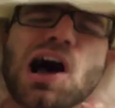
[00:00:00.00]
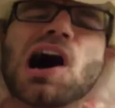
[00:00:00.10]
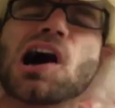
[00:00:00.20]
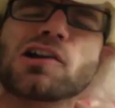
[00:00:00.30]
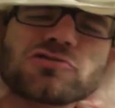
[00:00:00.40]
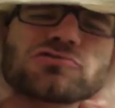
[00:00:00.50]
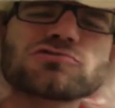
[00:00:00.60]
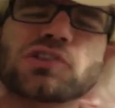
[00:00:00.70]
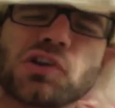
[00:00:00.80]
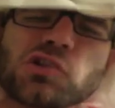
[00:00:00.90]
How do you
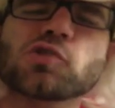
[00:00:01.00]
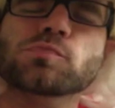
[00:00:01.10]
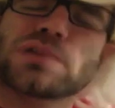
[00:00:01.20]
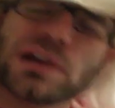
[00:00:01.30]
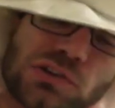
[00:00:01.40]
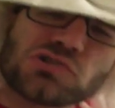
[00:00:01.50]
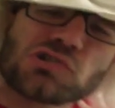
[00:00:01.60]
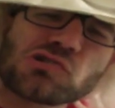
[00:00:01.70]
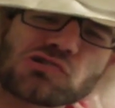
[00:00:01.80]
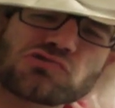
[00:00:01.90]
get your
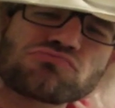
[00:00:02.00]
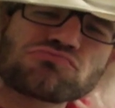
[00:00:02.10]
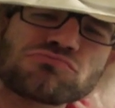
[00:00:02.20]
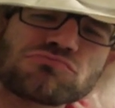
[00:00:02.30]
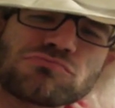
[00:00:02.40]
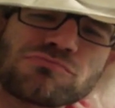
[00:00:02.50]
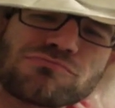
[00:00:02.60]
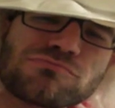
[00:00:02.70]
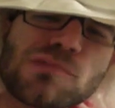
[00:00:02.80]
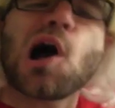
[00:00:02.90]
pictures
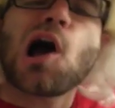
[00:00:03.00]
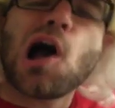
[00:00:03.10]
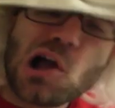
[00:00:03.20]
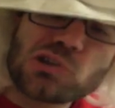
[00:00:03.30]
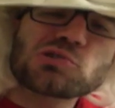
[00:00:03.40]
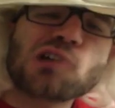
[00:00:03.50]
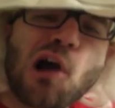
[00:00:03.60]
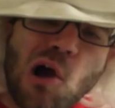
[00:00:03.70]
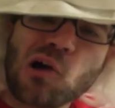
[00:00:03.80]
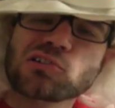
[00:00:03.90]
on your
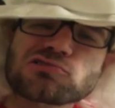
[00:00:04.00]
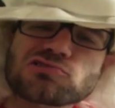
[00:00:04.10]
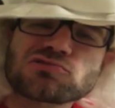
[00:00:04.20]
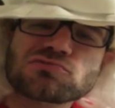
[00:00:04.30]
cards?